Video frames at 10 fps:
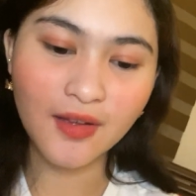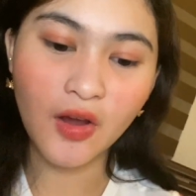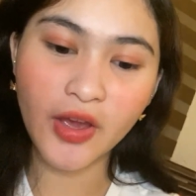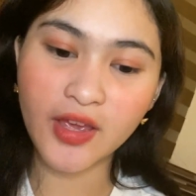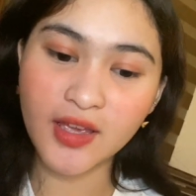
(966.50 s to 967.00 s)

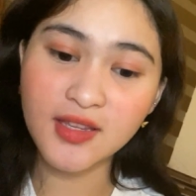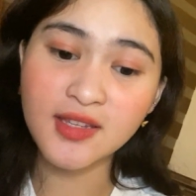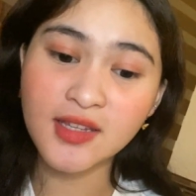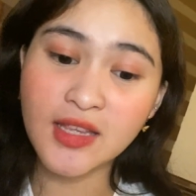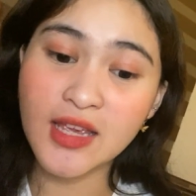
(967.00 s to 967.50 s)
Okay, guys.
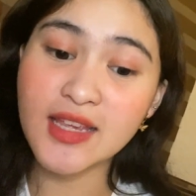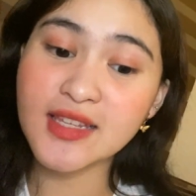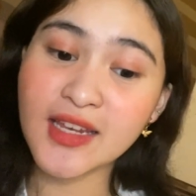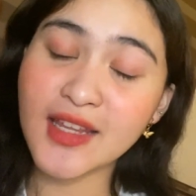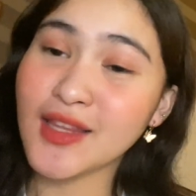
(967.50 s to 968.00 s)

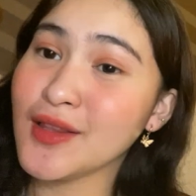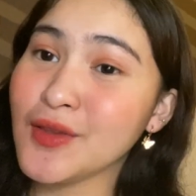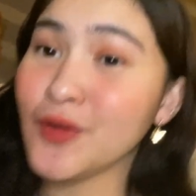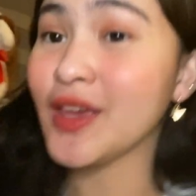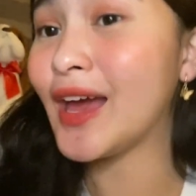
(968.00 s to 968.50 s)
Isa na din
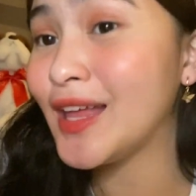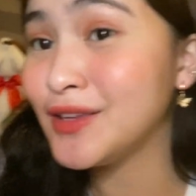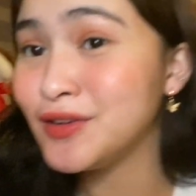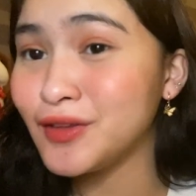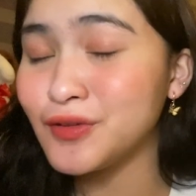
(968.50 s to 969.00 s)
to. I-add
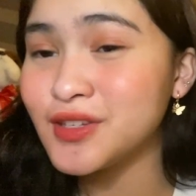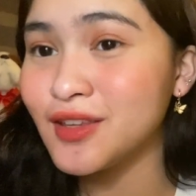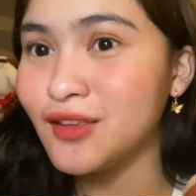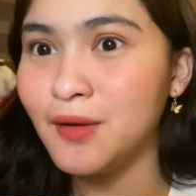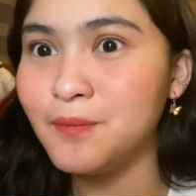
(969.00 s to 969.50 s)
nyo na to
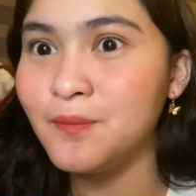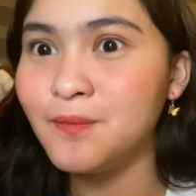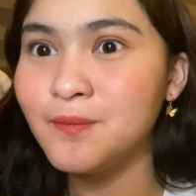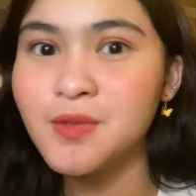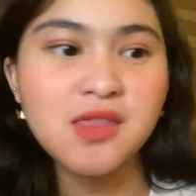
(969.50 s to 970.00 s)
sa top
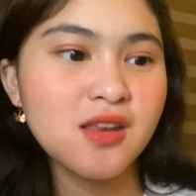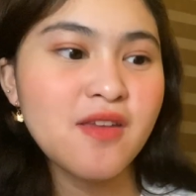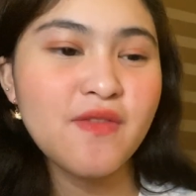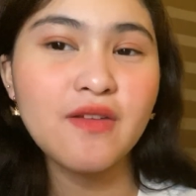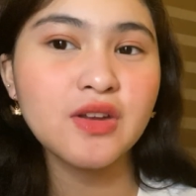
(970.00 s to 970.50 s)
3
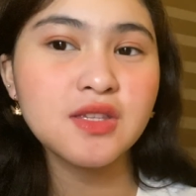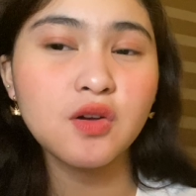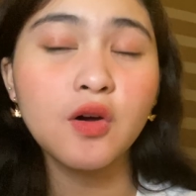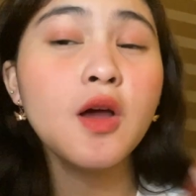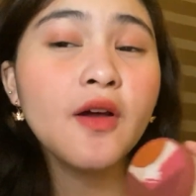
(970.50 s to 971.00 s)
favorites
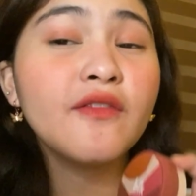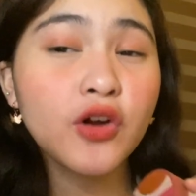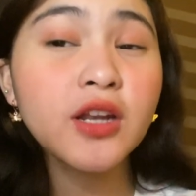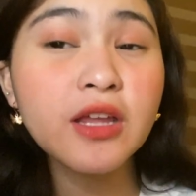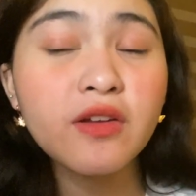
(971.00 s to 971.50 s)
ko.
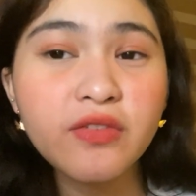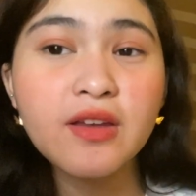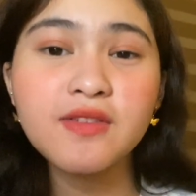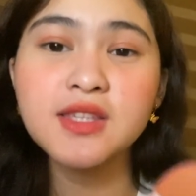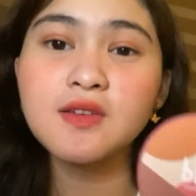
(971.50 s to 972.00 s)
4 na yung
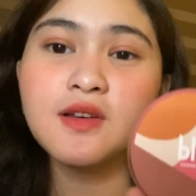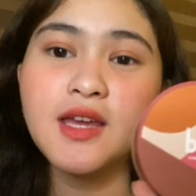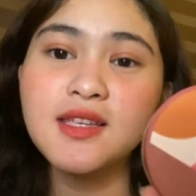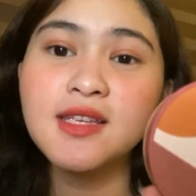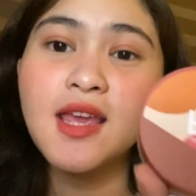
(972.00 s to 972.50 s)
favorites ko,
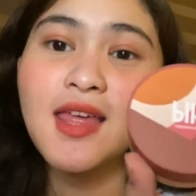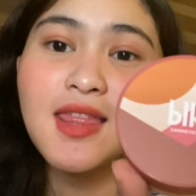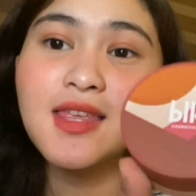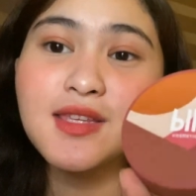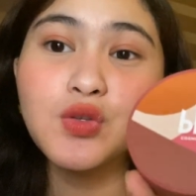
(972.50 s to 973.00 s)
guys.
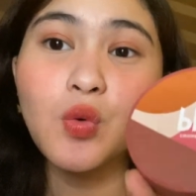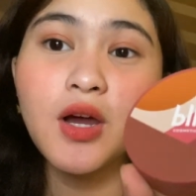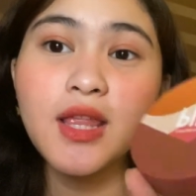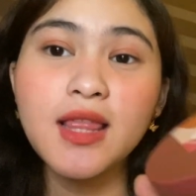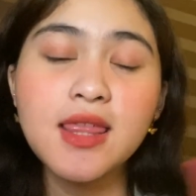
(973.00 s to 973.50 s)
This
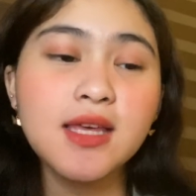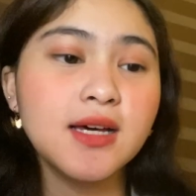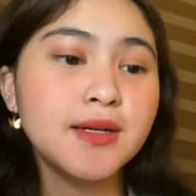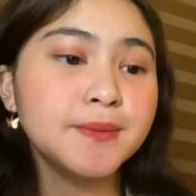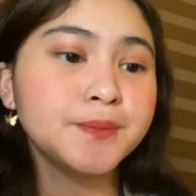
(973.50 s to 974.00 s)
one,
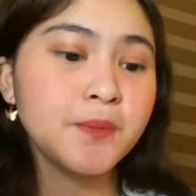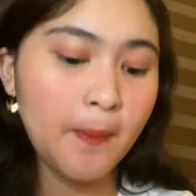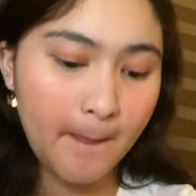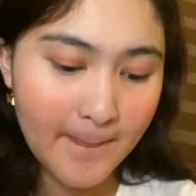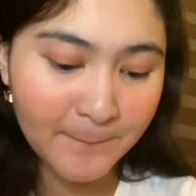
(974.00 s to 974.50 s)
the
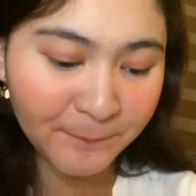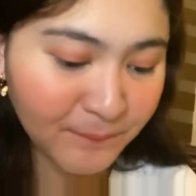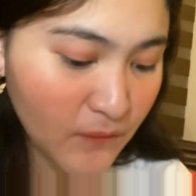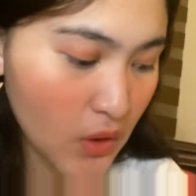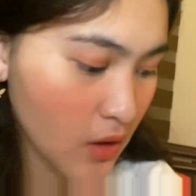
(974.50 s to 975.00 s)

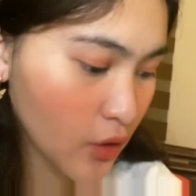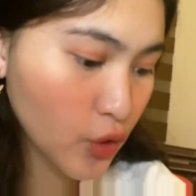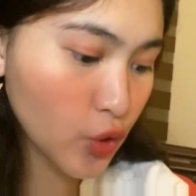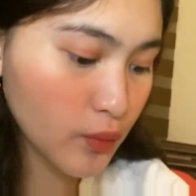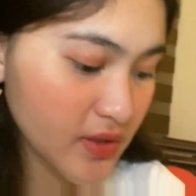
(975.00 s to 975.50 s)

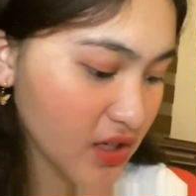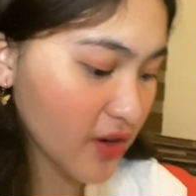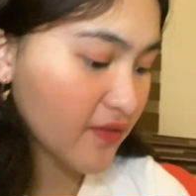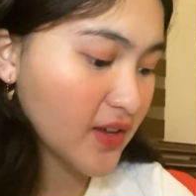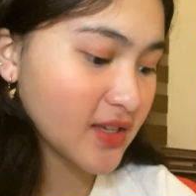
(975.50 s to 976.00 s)
room
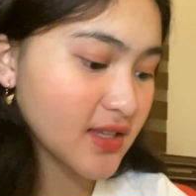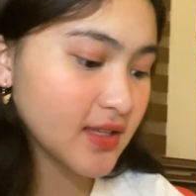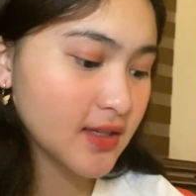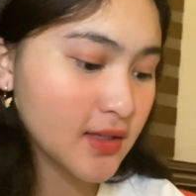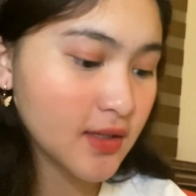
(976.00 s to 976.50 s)

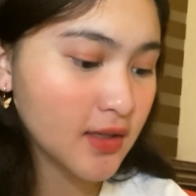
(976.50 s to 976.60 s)
service